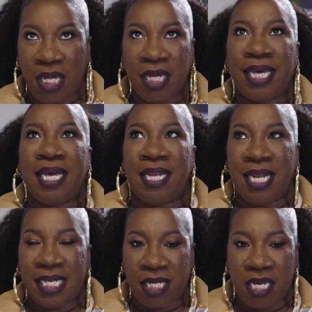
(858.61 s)
Again,
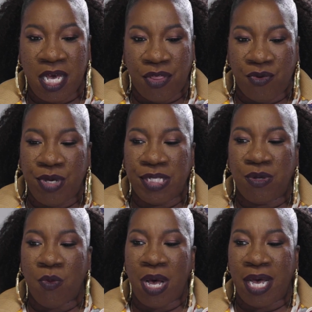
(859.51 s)
that's another
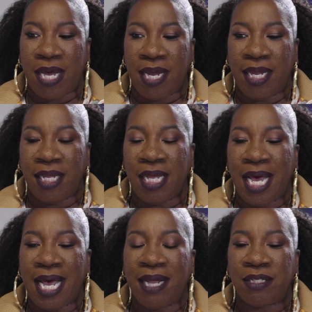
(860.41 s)
reason why
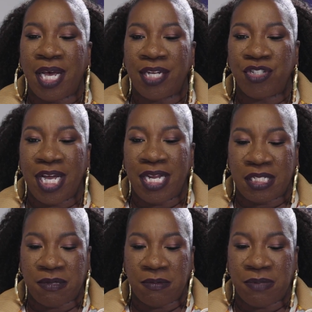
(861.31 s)
I try to
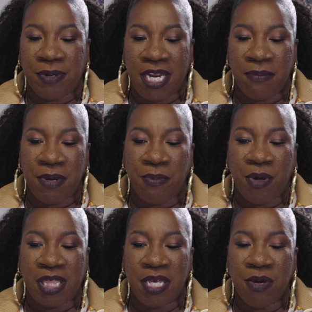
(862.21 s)
explain to people.
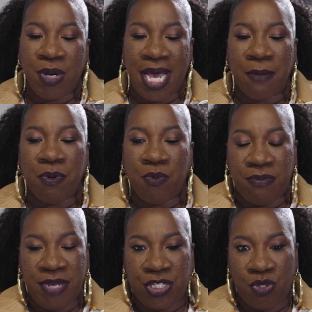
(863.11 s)
I think what happened
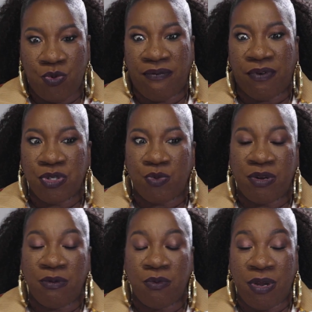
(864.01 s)
when Me Too went
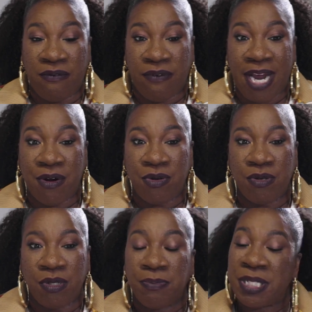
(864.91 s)

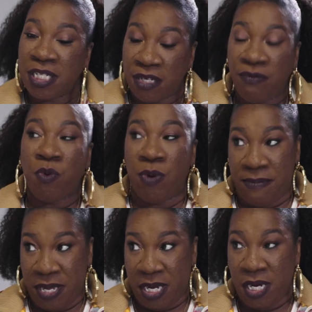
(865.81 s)
viral, particularly for
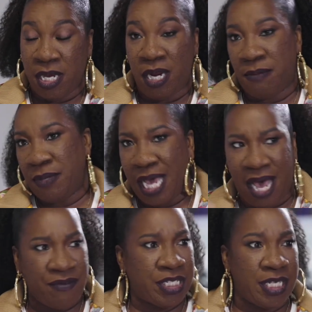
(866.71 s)
women, and I'm
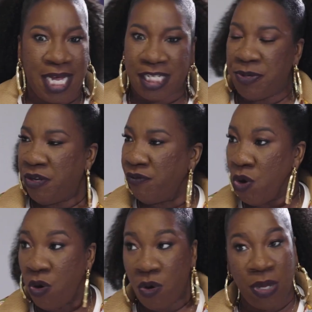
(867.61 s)
obviously not speaking for
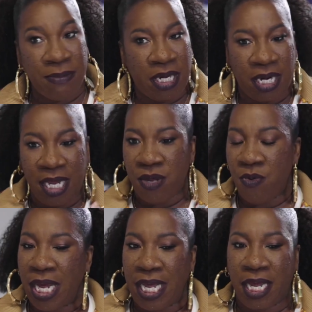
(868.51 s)
all women in any
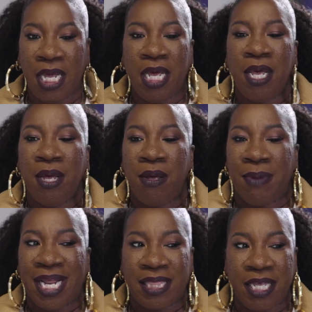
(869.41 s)
way,
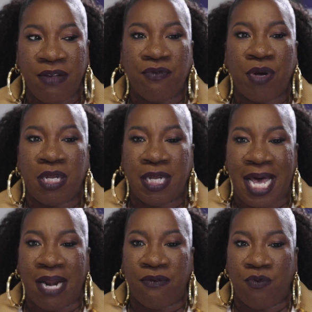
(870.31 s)
but I think for a
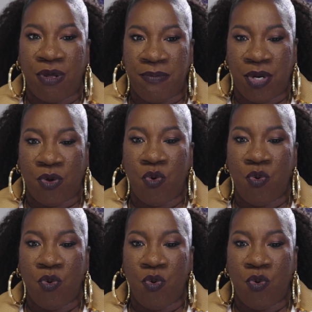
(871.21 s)
lot of women